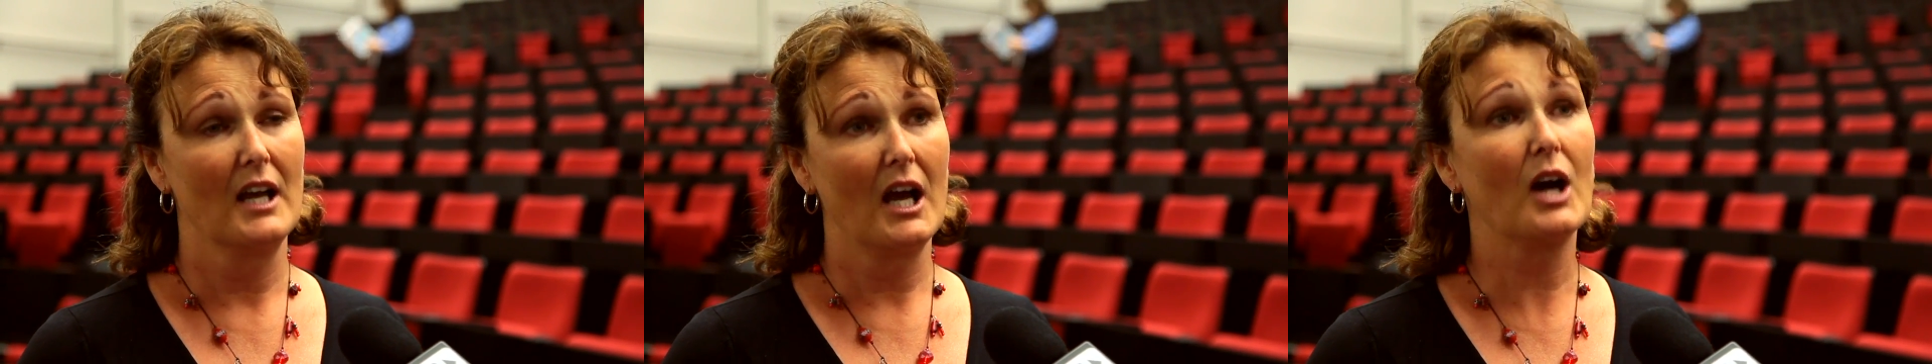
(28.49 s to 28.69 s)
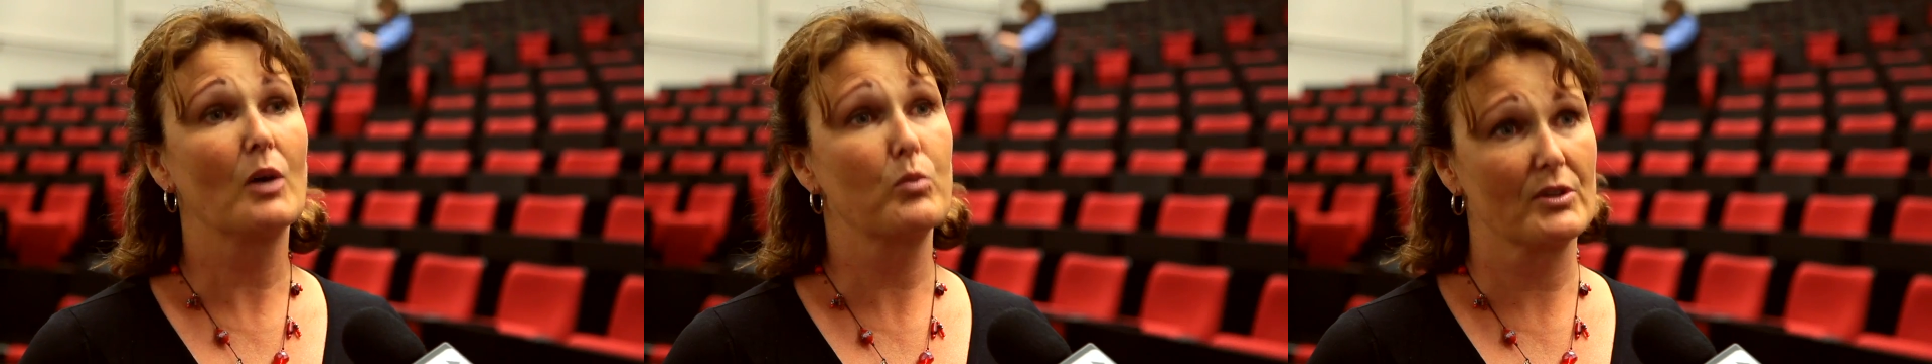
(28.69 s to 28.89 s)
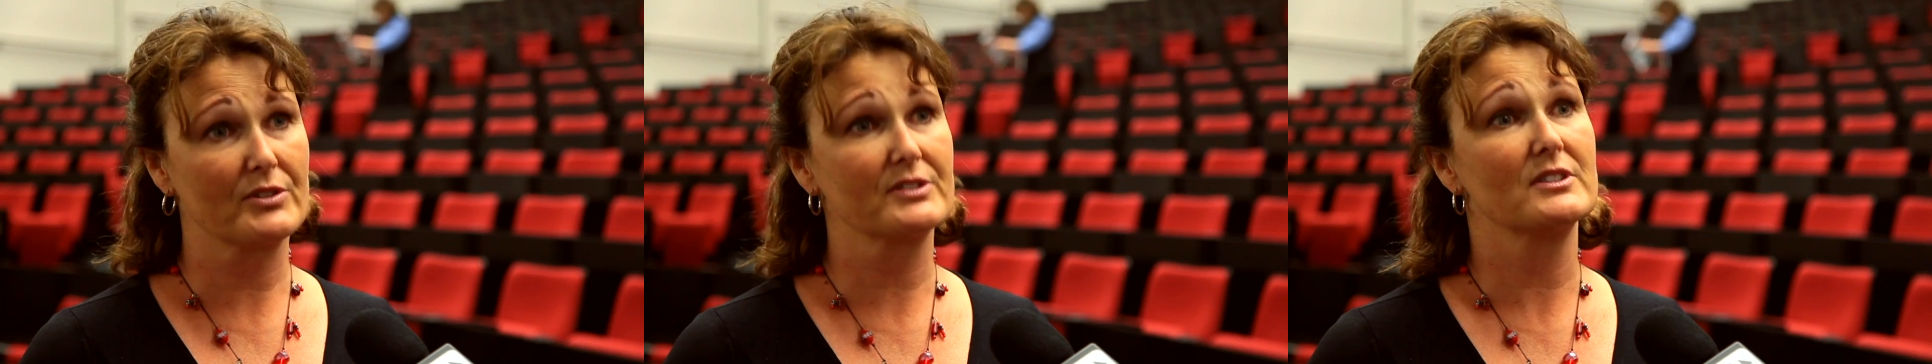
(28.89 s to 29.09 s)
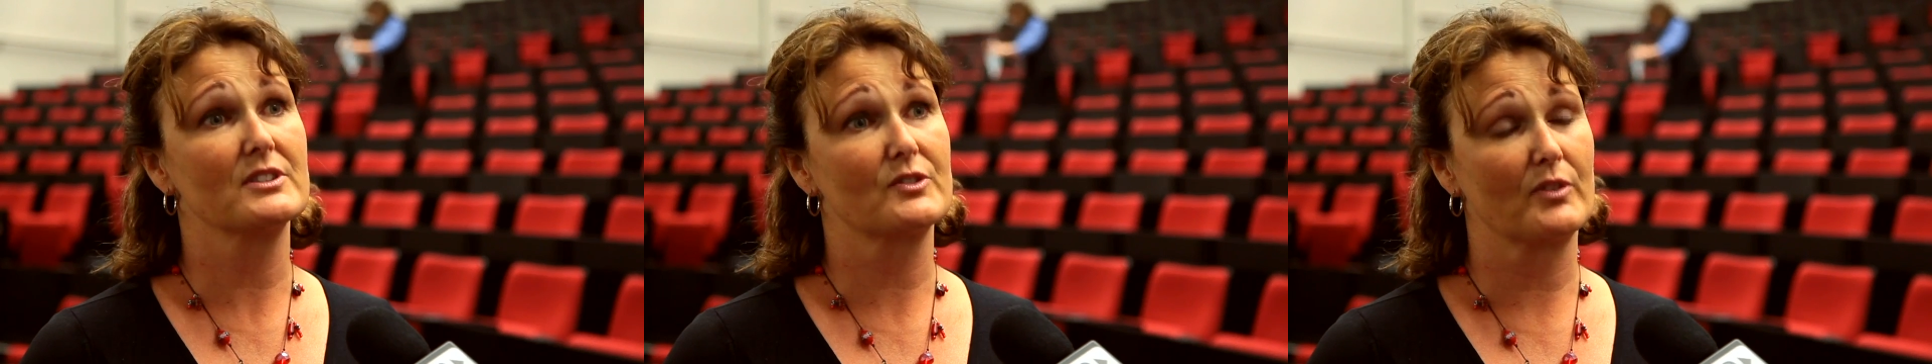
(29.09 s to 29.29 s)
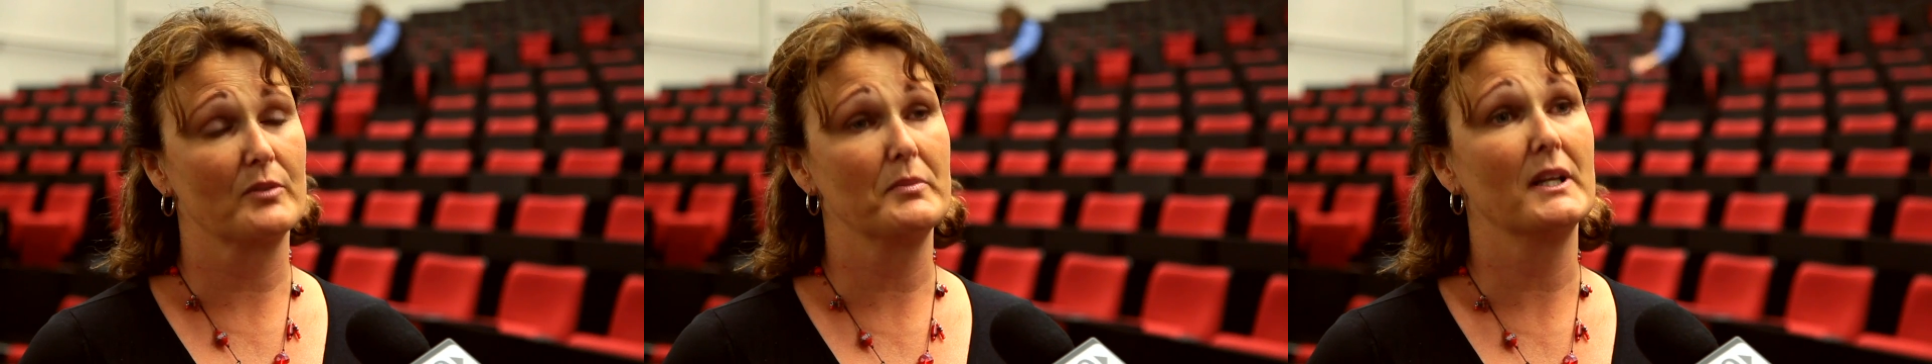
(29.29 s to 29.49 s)
I wasn't
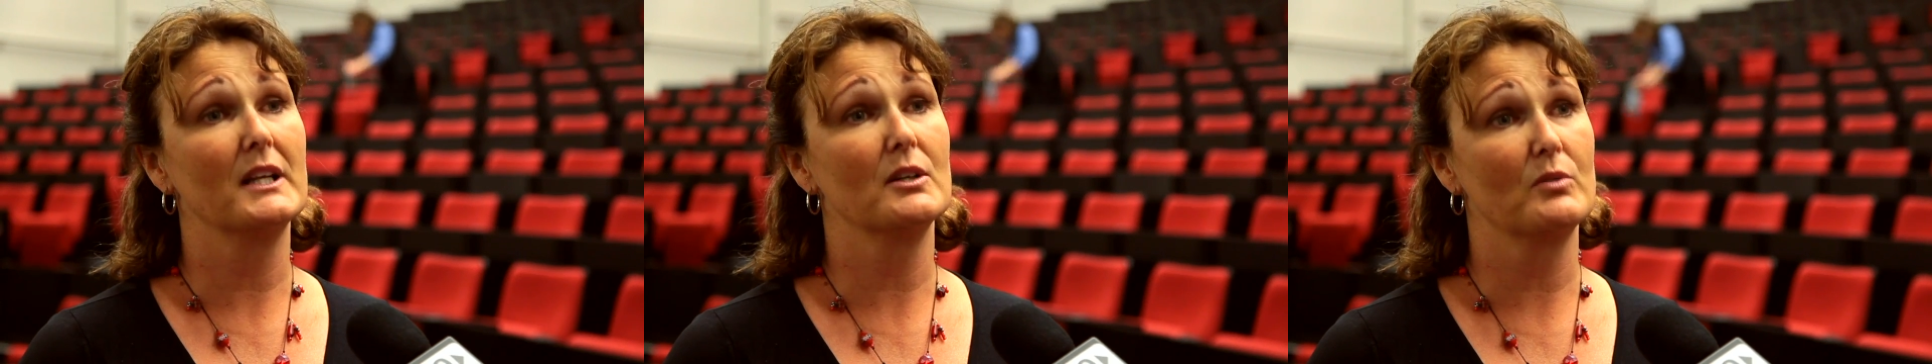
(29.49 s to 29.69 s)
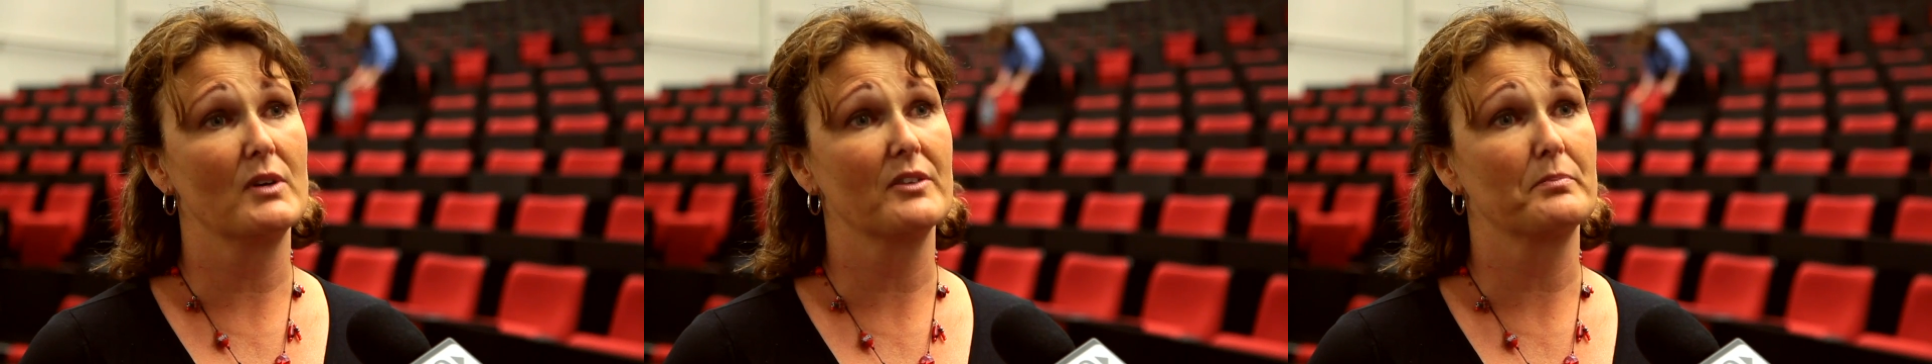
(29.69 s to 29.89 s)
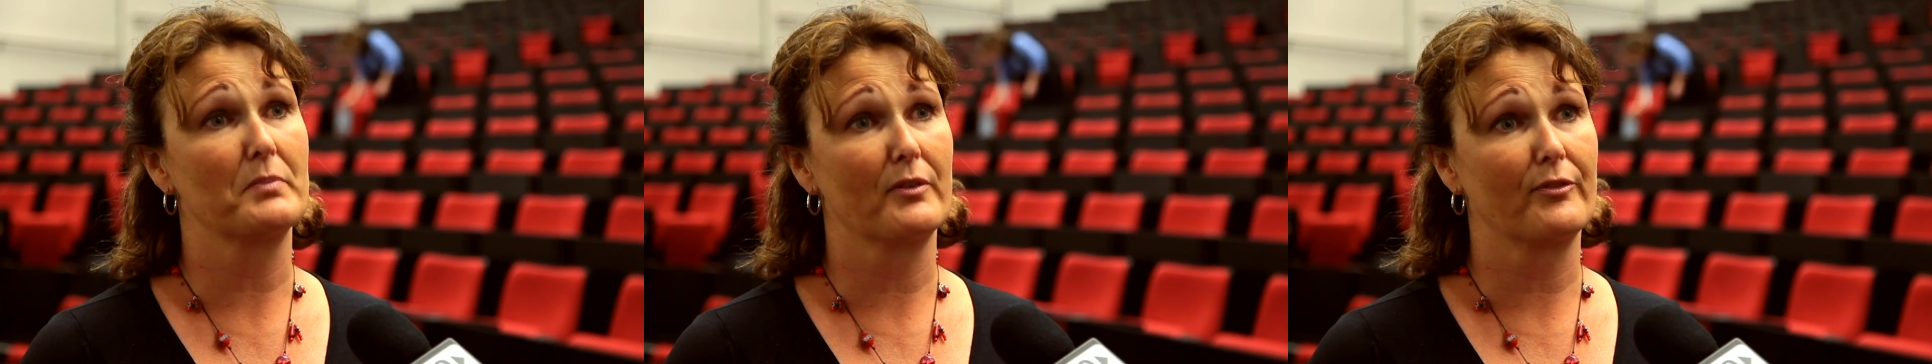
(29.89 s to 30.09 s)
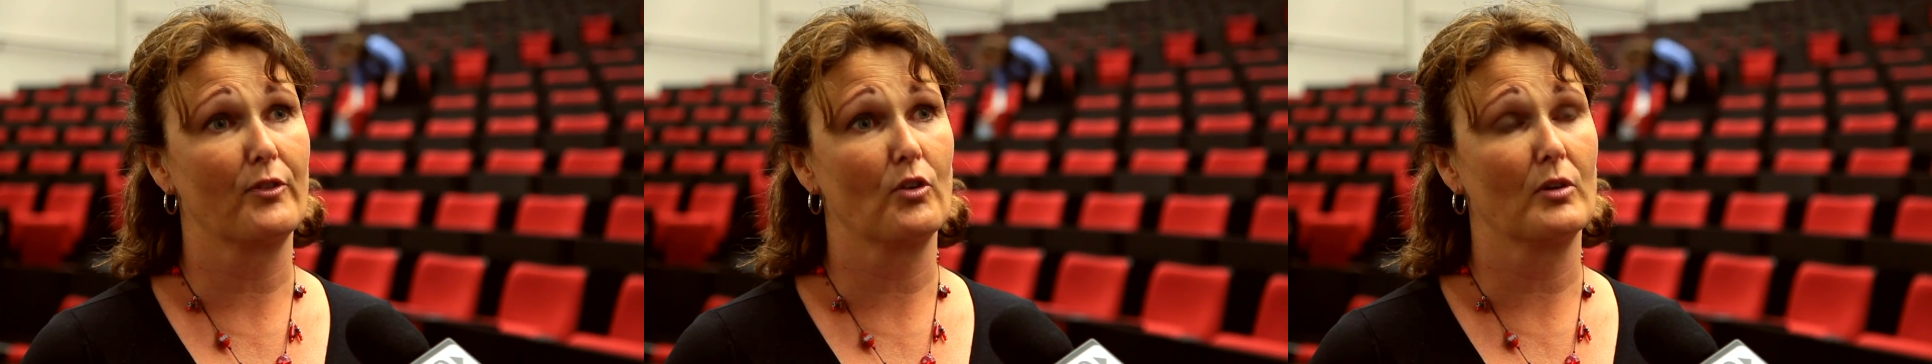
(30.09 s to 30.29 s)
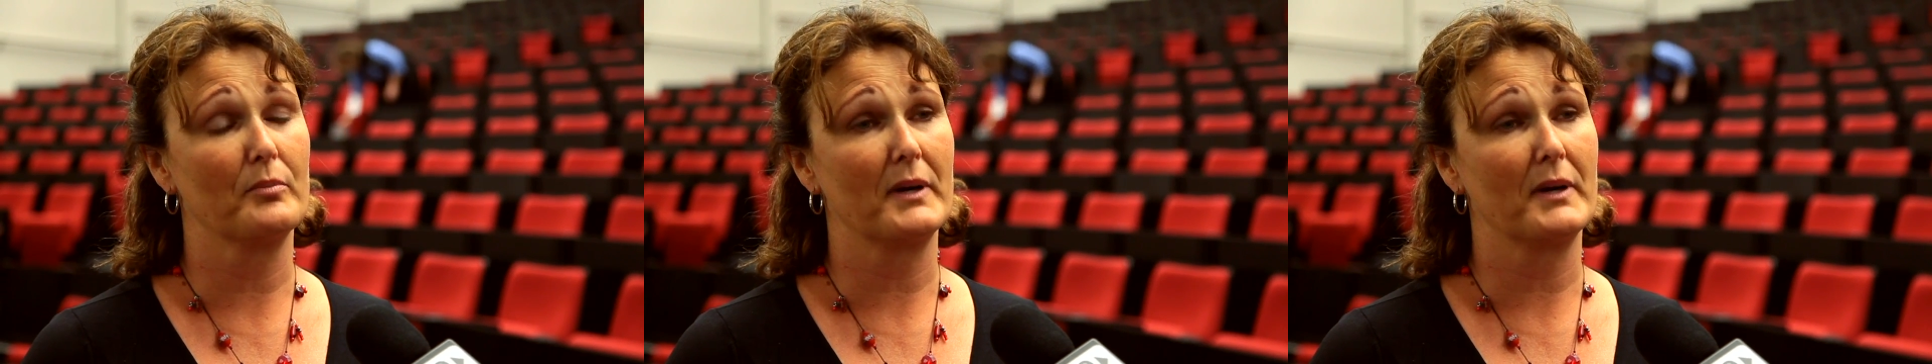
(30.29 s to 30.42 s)
as familiar with before.